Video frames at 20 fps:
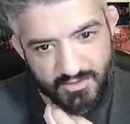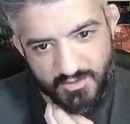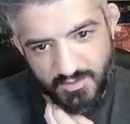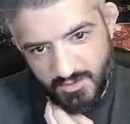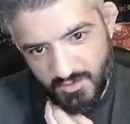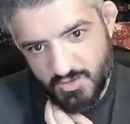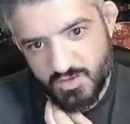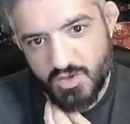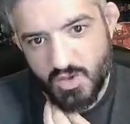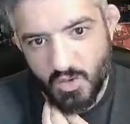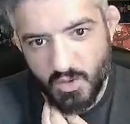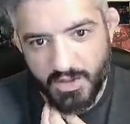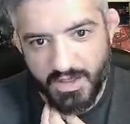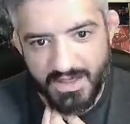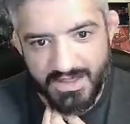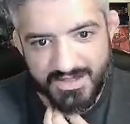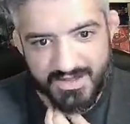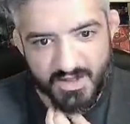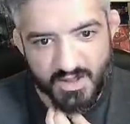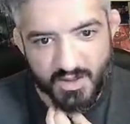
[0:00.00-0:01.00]
to
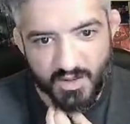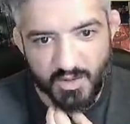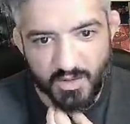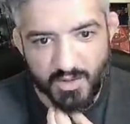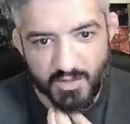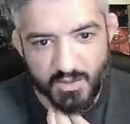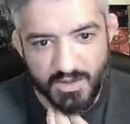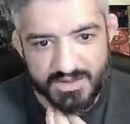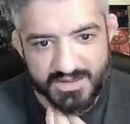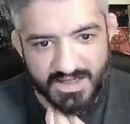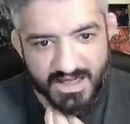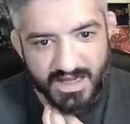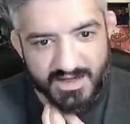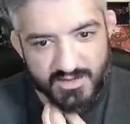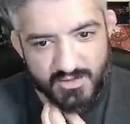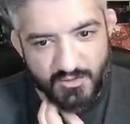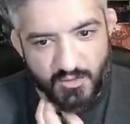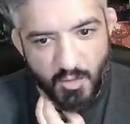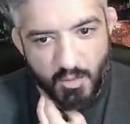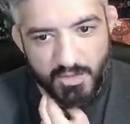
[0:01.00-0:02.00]
showcase you know what
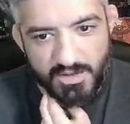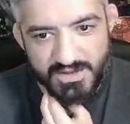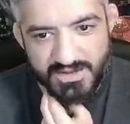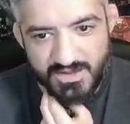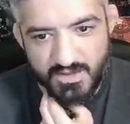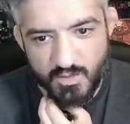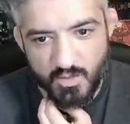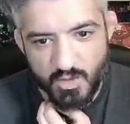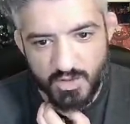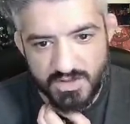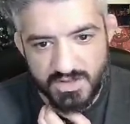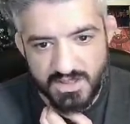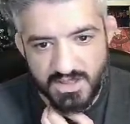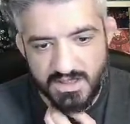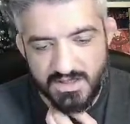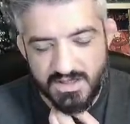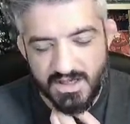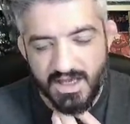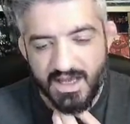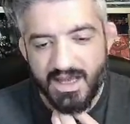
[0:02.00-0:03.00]
kind of obelisk was
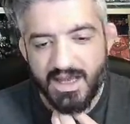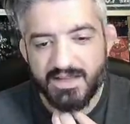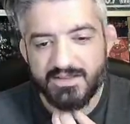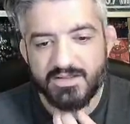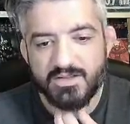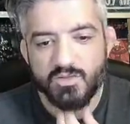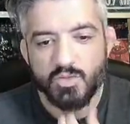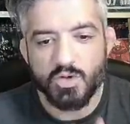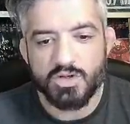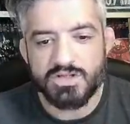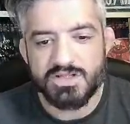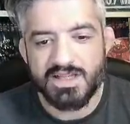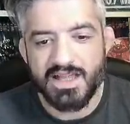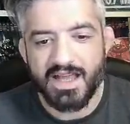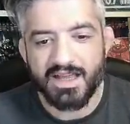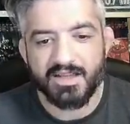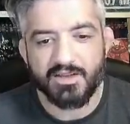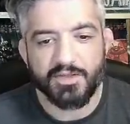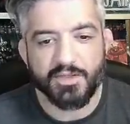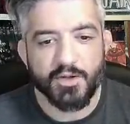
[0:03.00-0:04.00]
it and it was
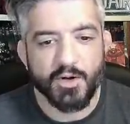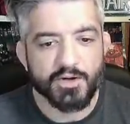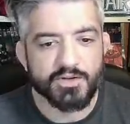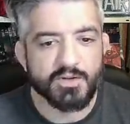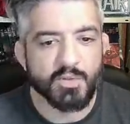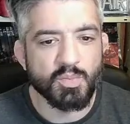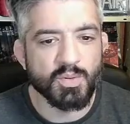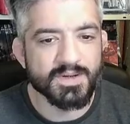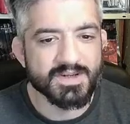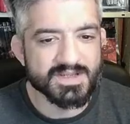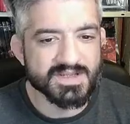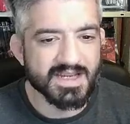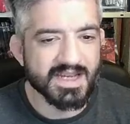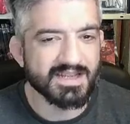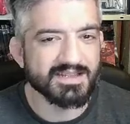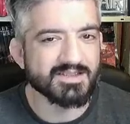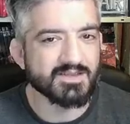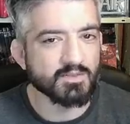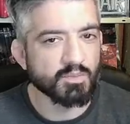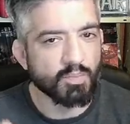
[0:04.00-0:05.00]
like
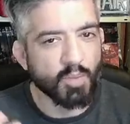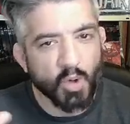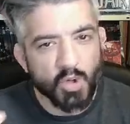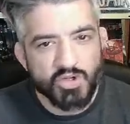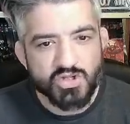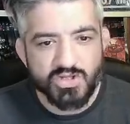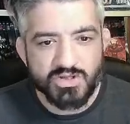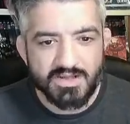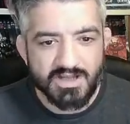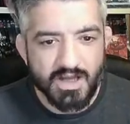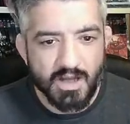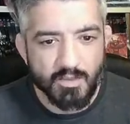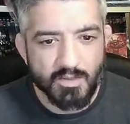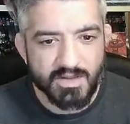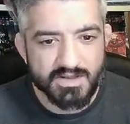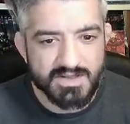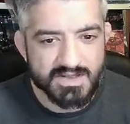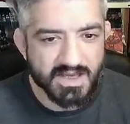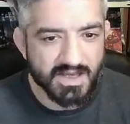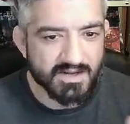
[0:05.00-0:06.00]
30% poison
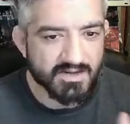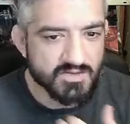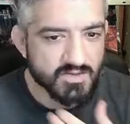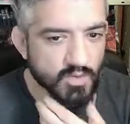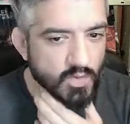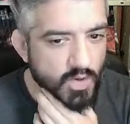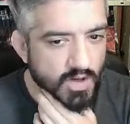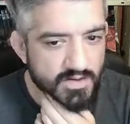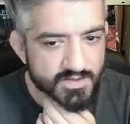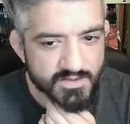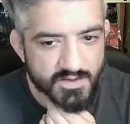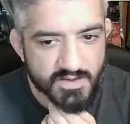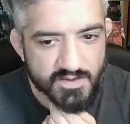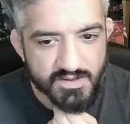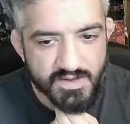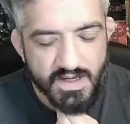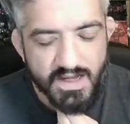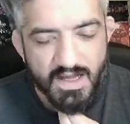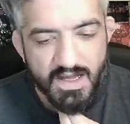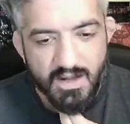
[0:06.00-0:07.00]
damage and
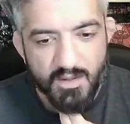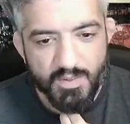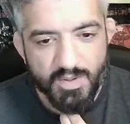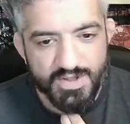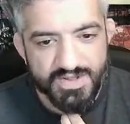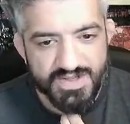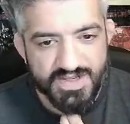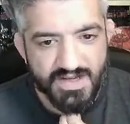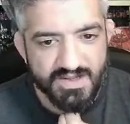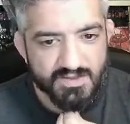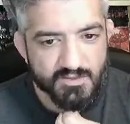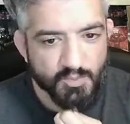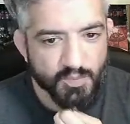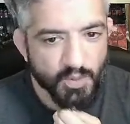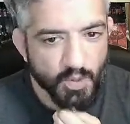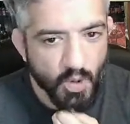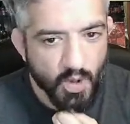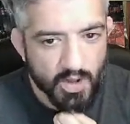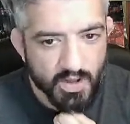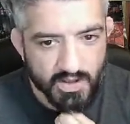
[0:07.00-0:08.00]
200 percent
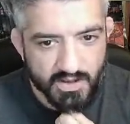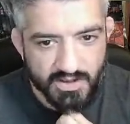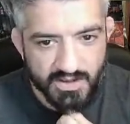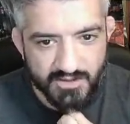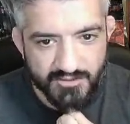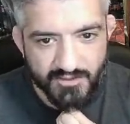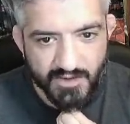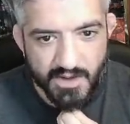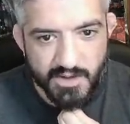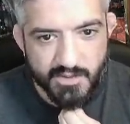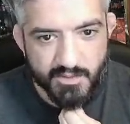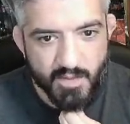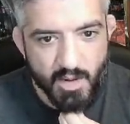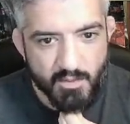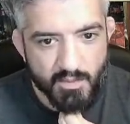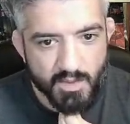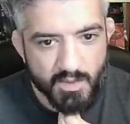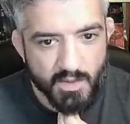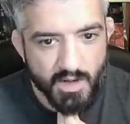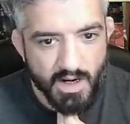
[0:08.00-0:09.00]
proc if I
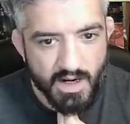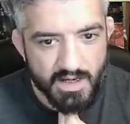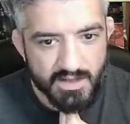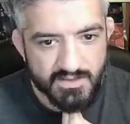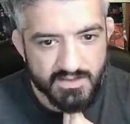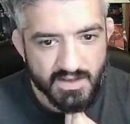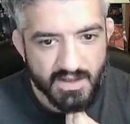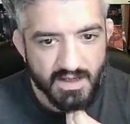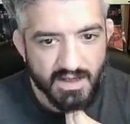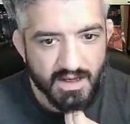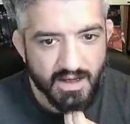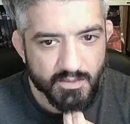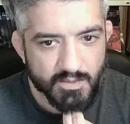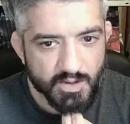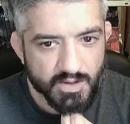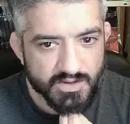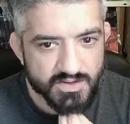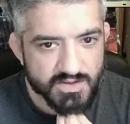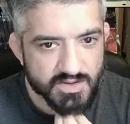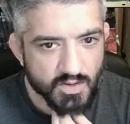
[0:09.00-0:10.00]
remember right I'm
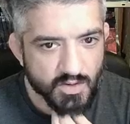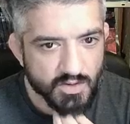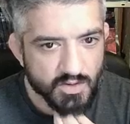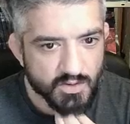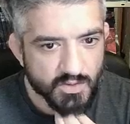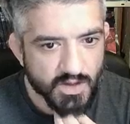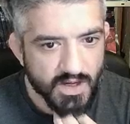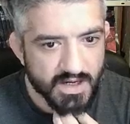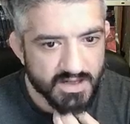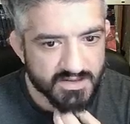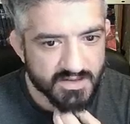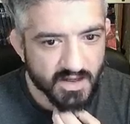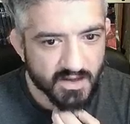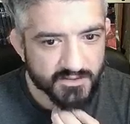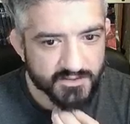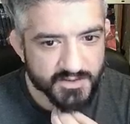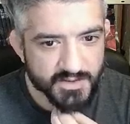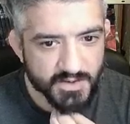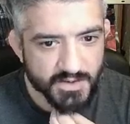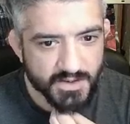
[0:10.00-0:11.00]
gonna show you right
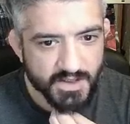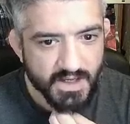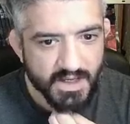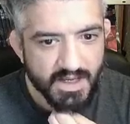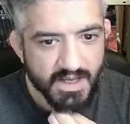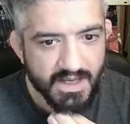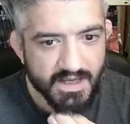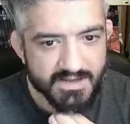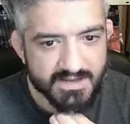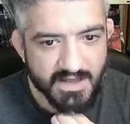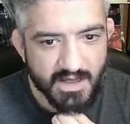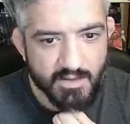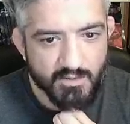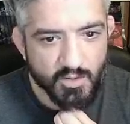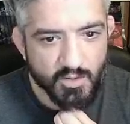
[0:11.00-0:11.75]
after and I'm